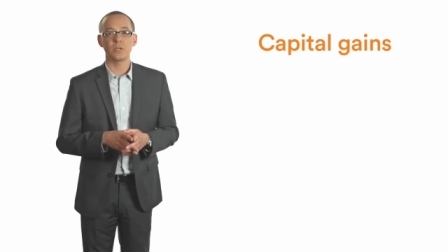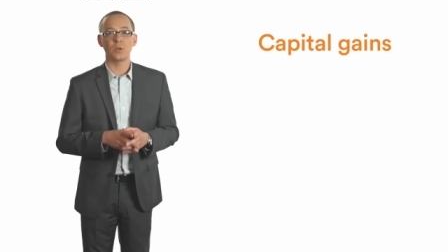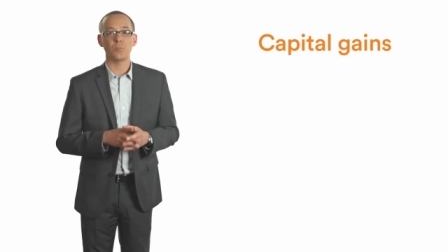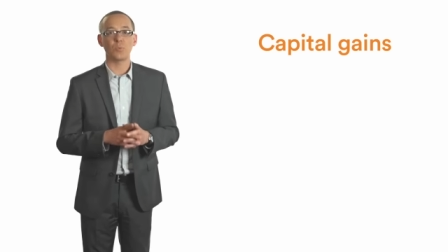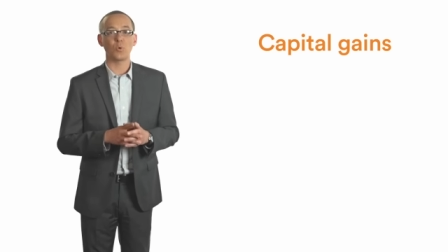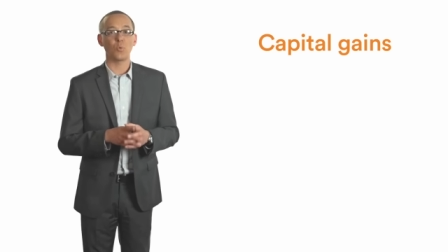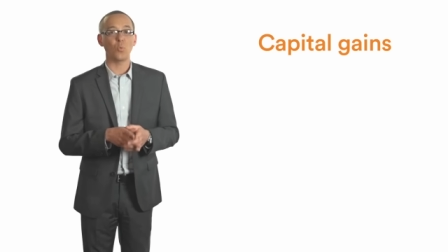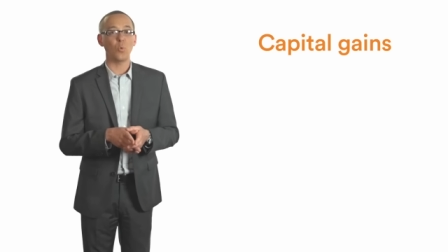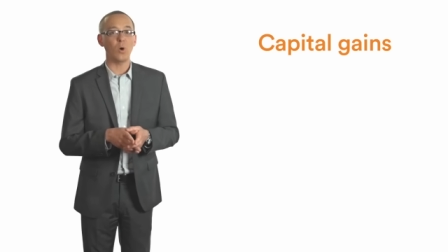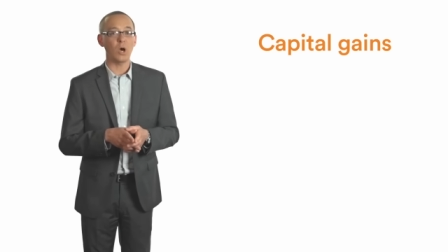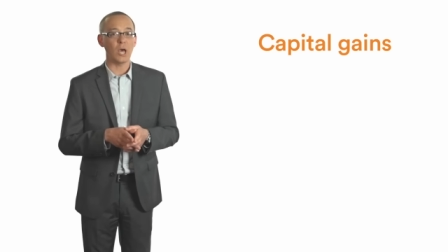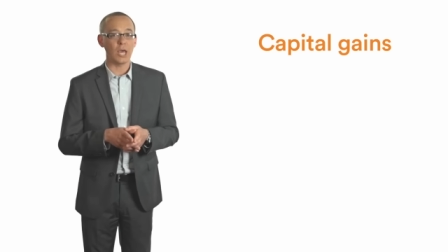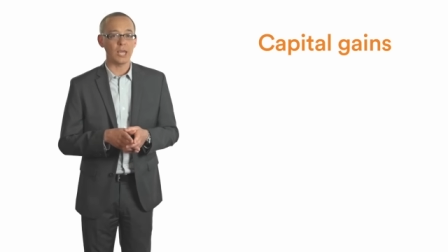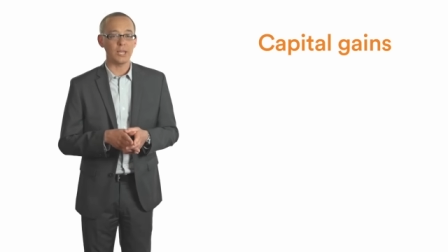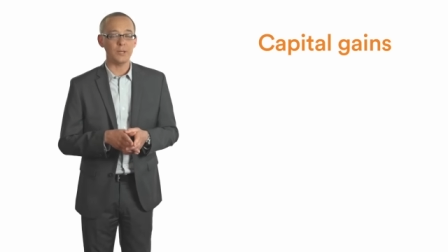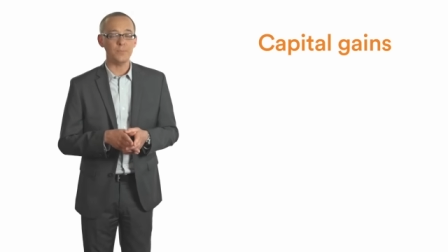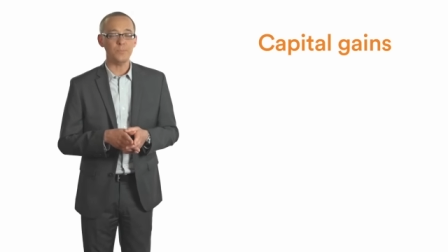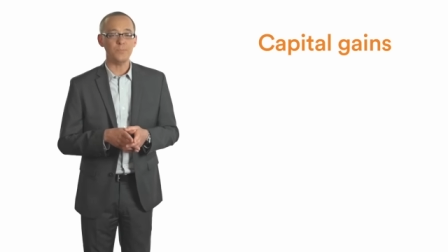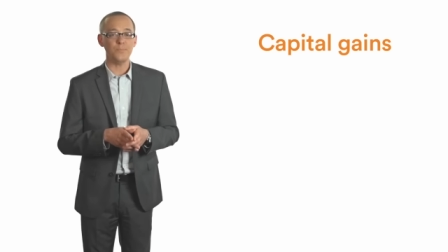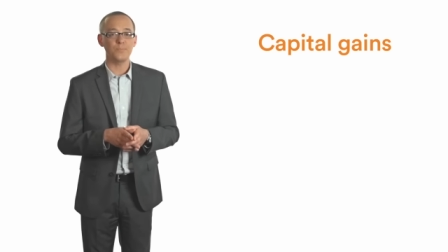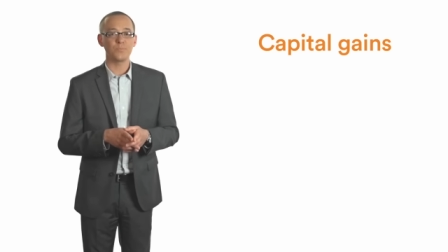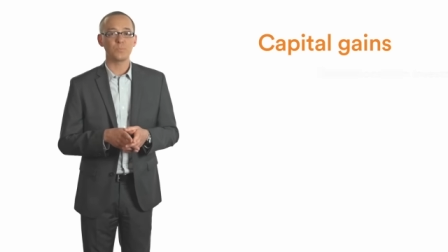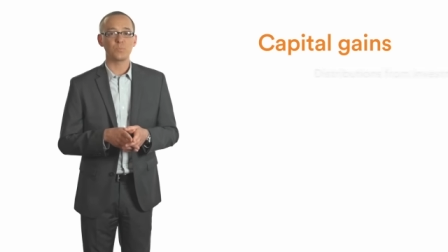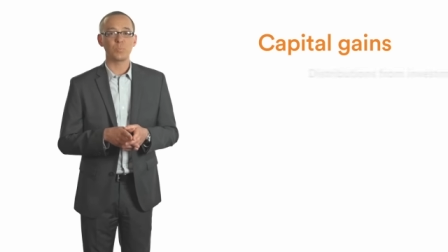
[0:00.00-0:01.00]
Number
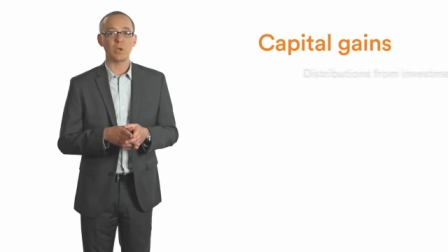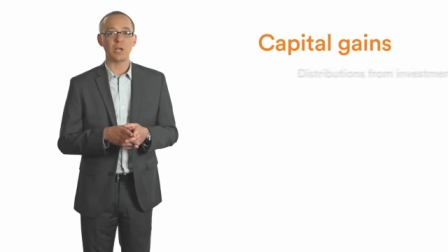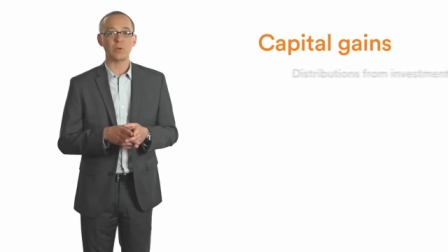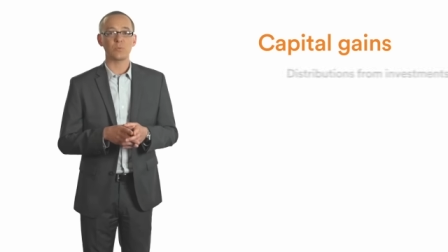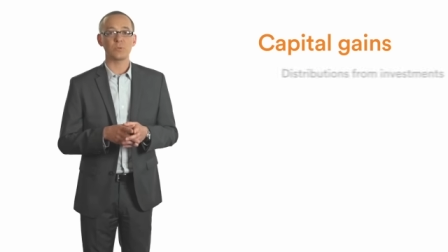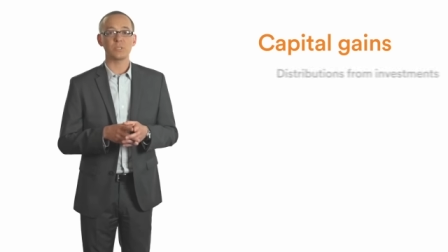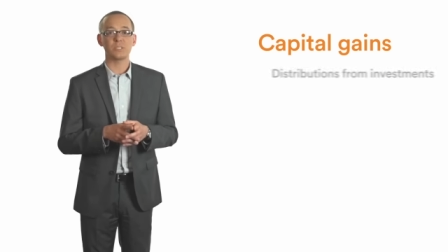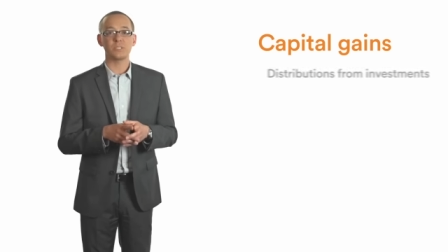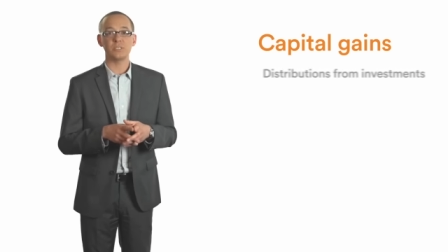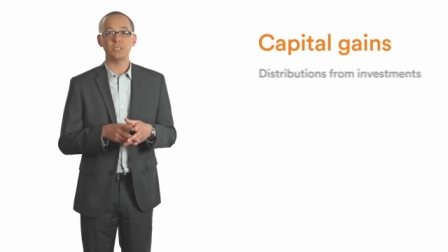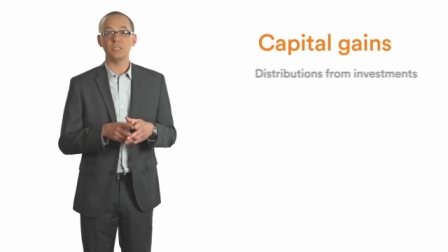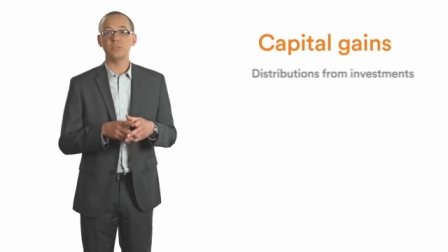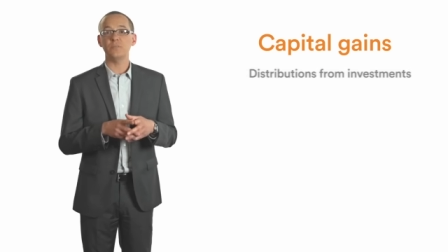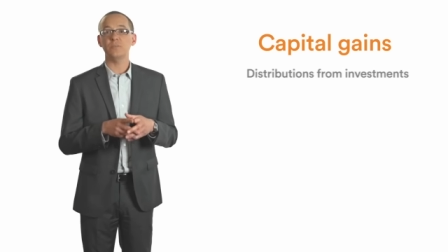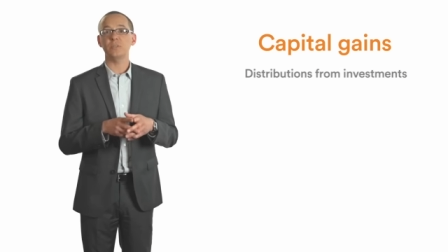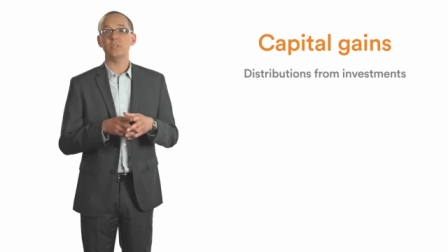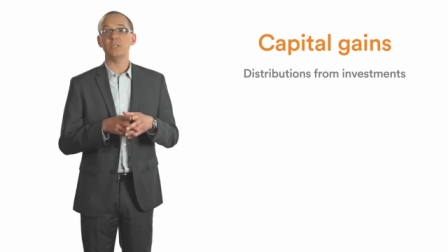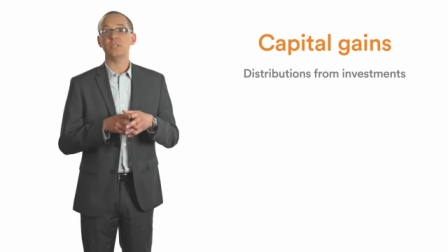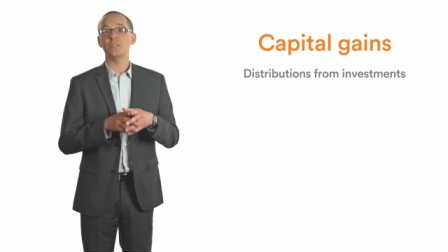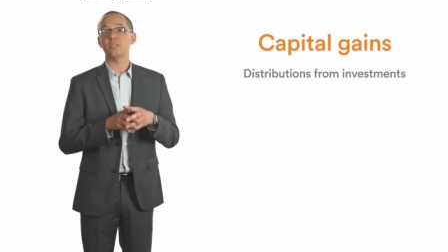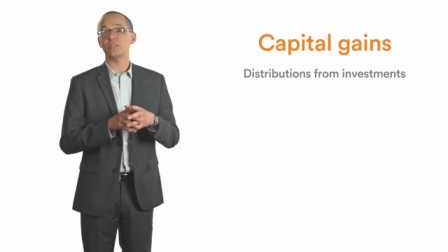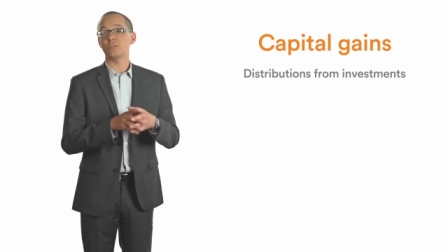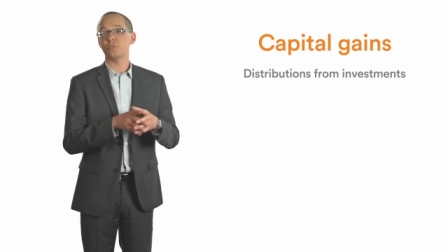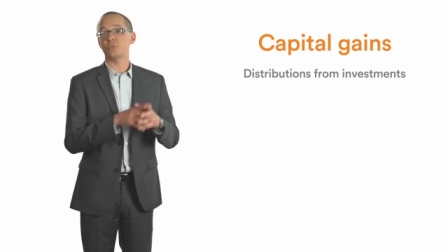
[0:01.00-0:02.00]
one, by
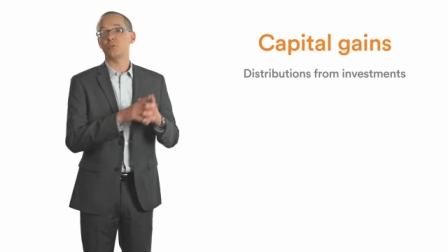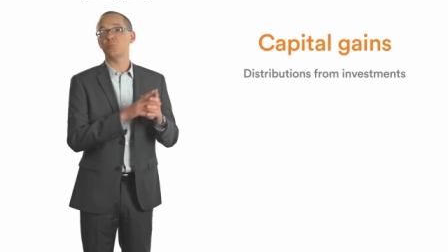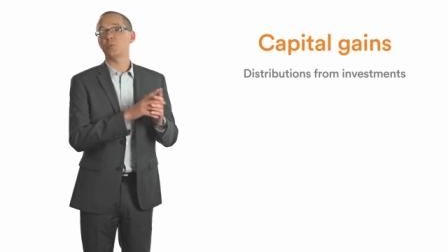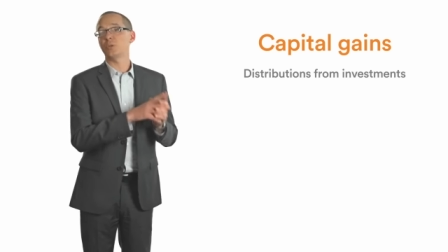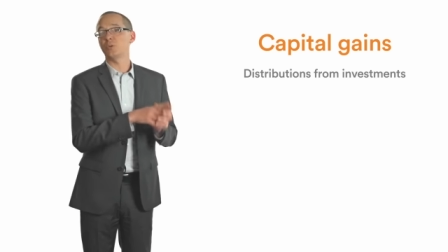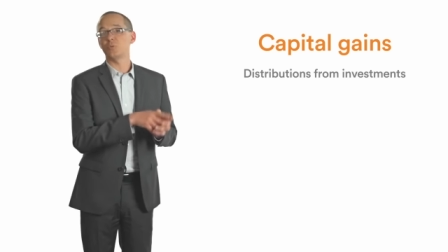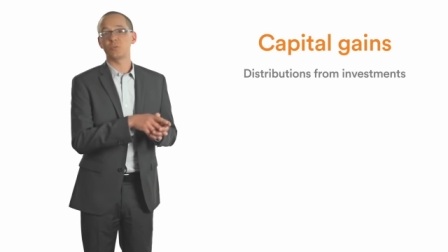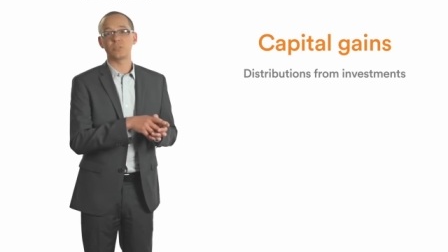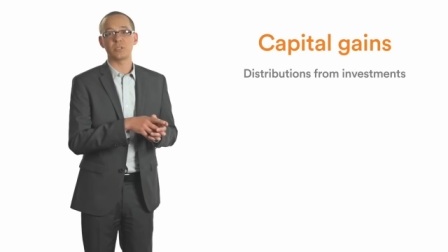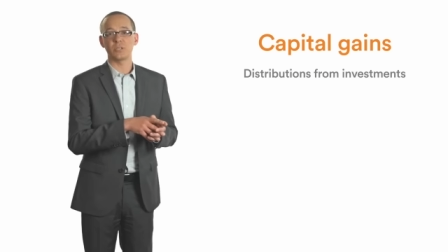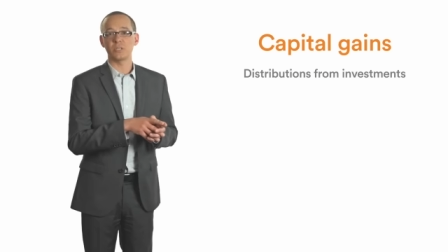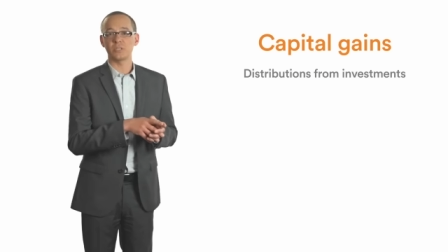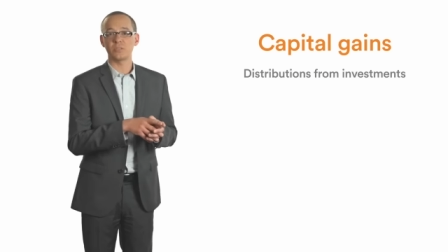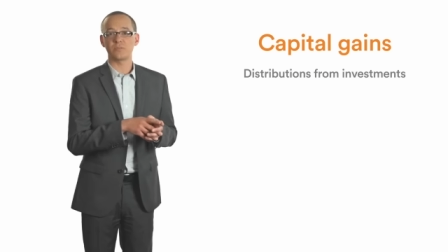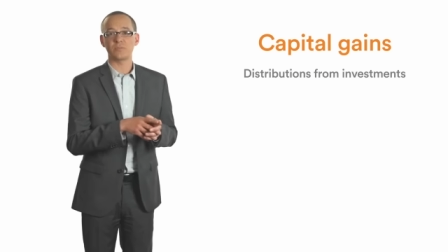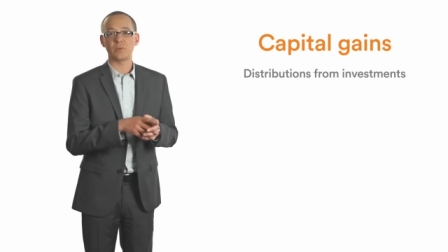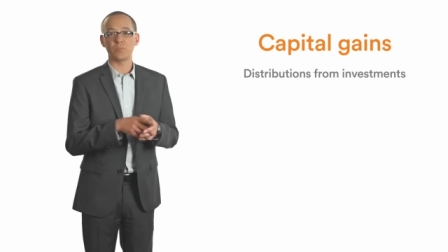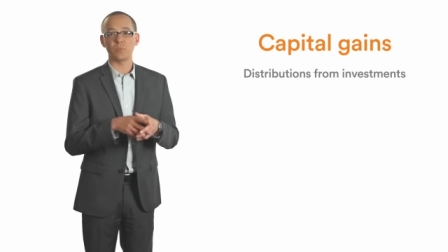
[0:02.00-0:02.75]
receiving distributions